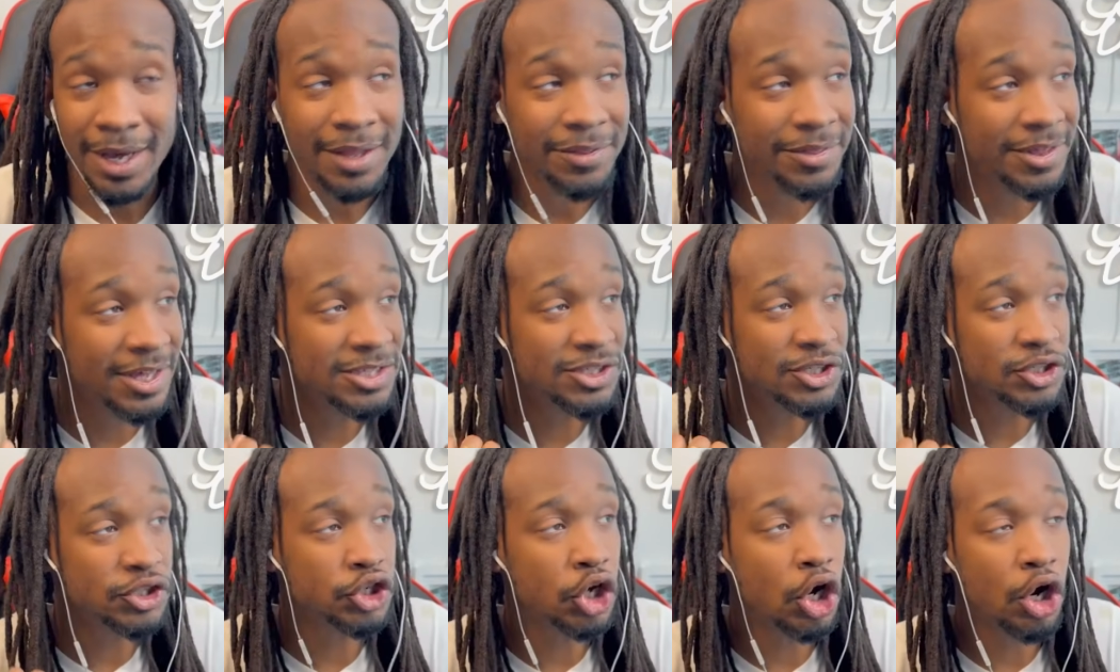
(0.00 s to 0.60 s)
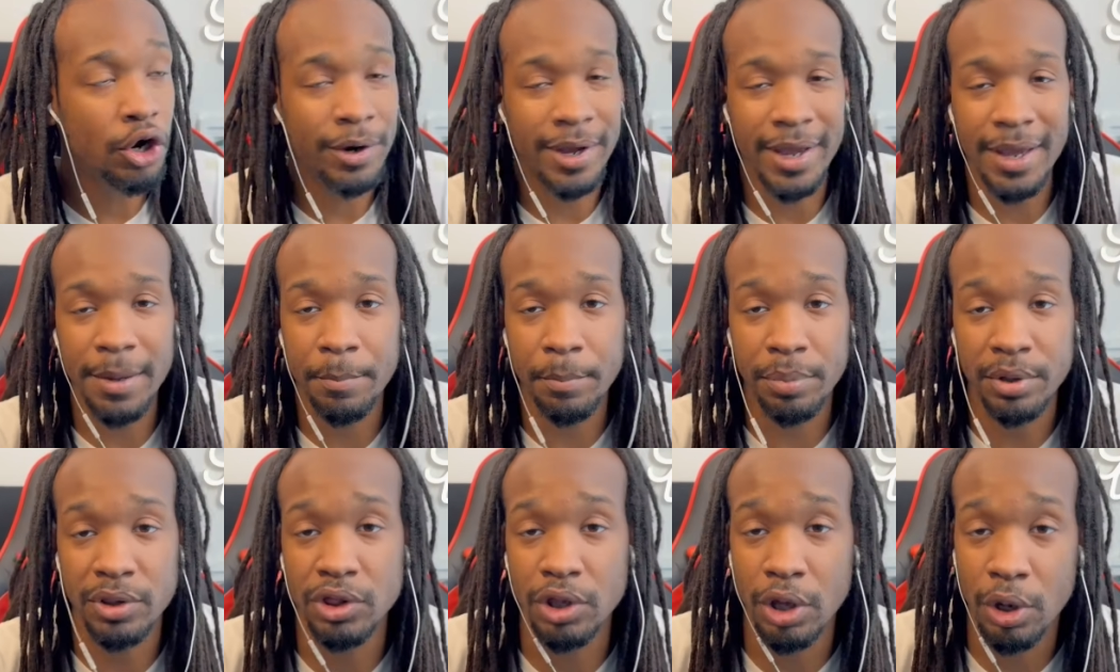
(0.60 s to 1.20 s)
This is her
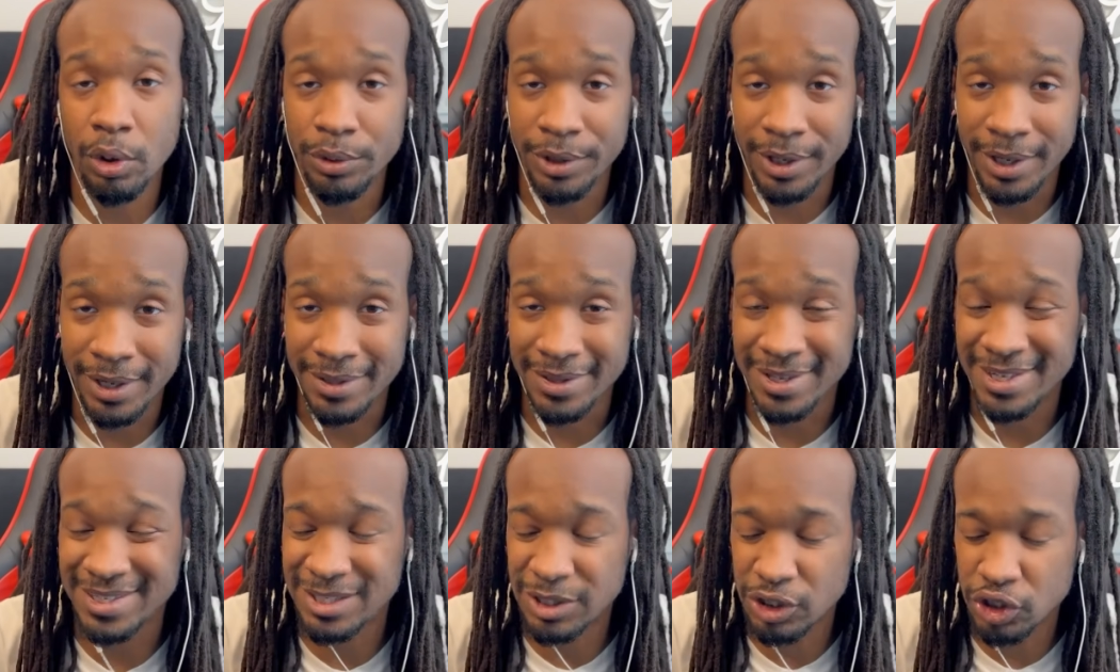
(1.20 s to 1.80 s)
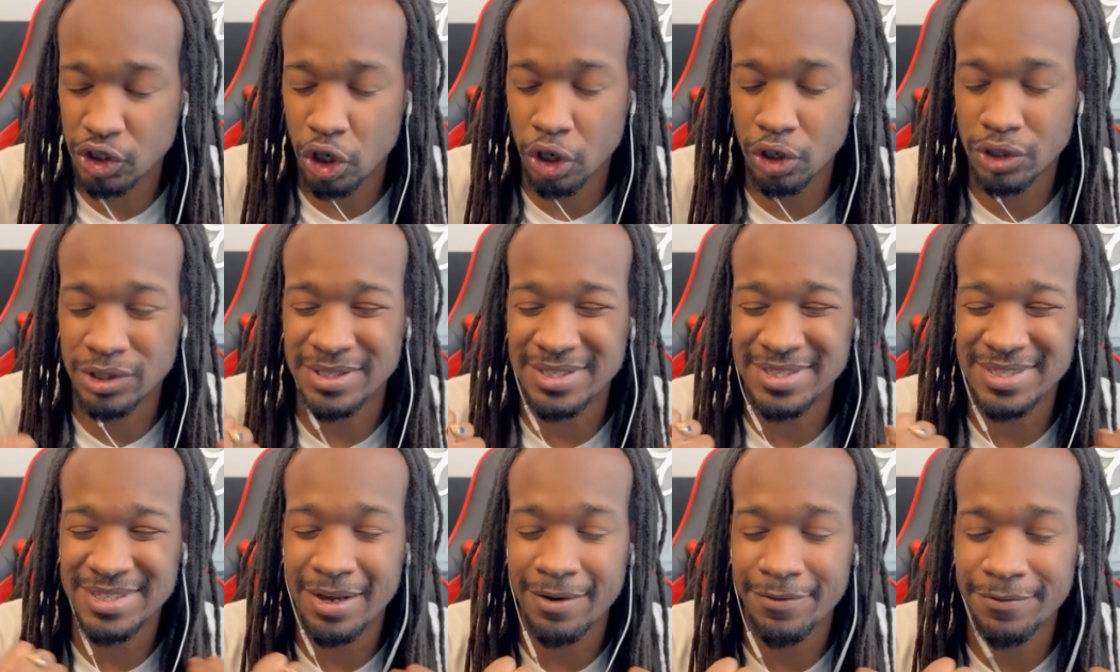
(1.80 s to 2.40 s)
imploding. This is her
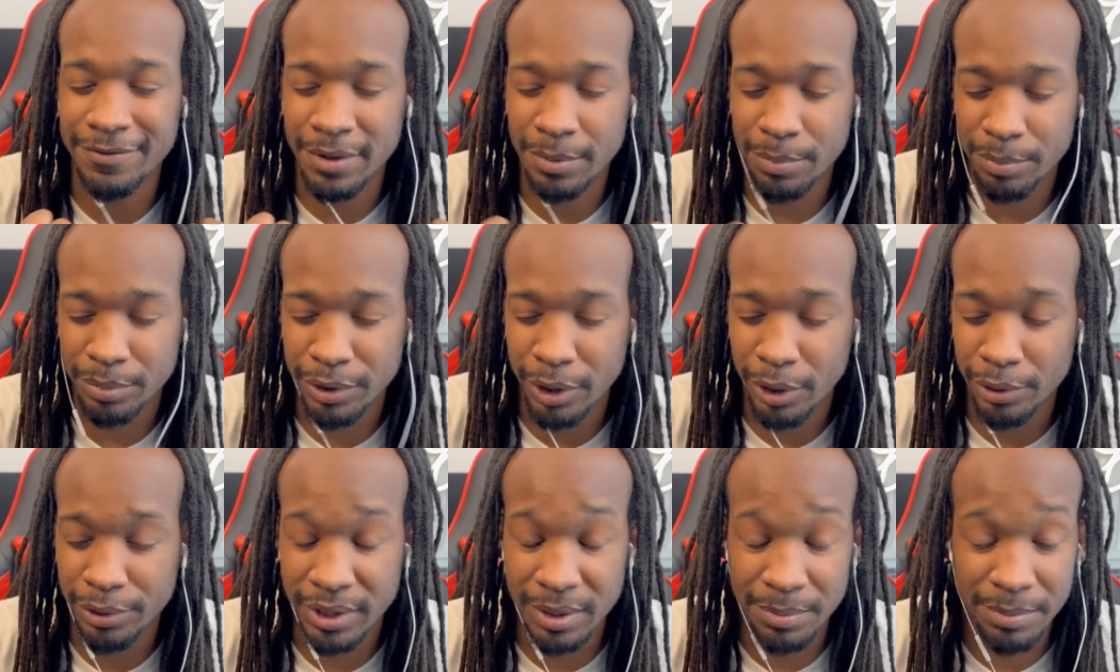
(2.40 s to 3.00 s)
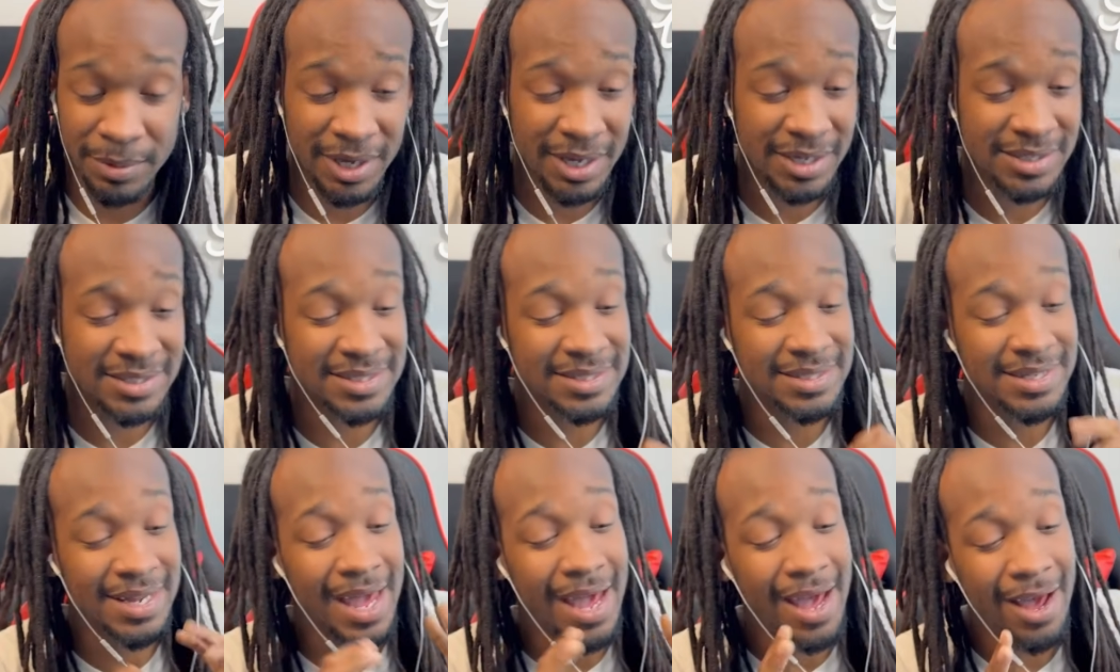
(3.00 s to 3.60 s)
self-imploding because
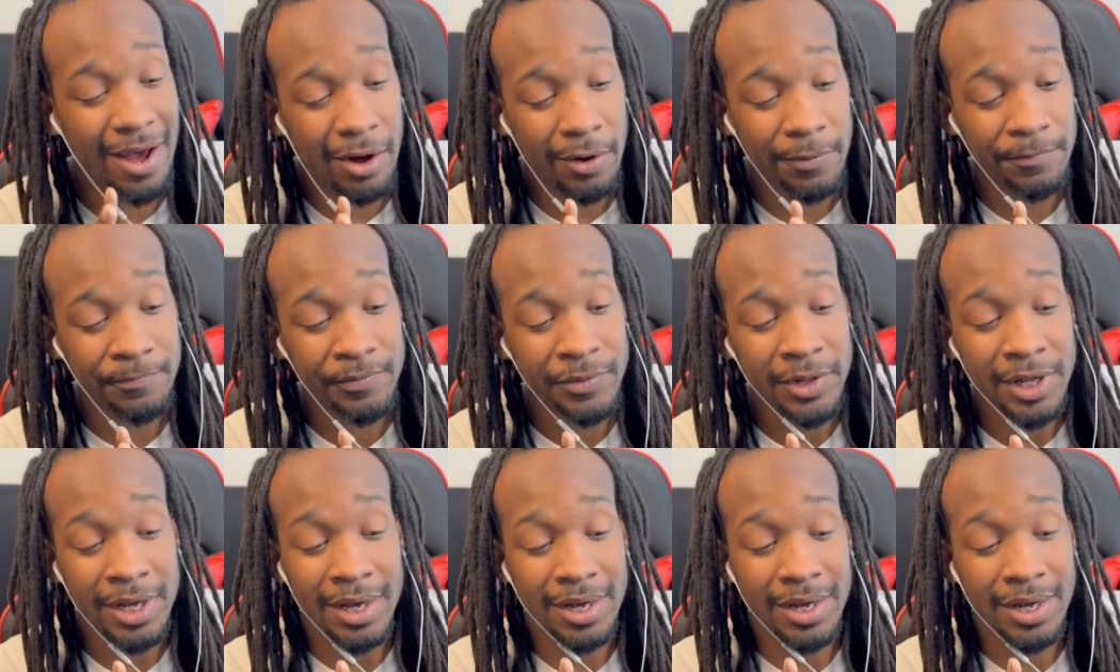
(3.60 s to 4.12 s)
now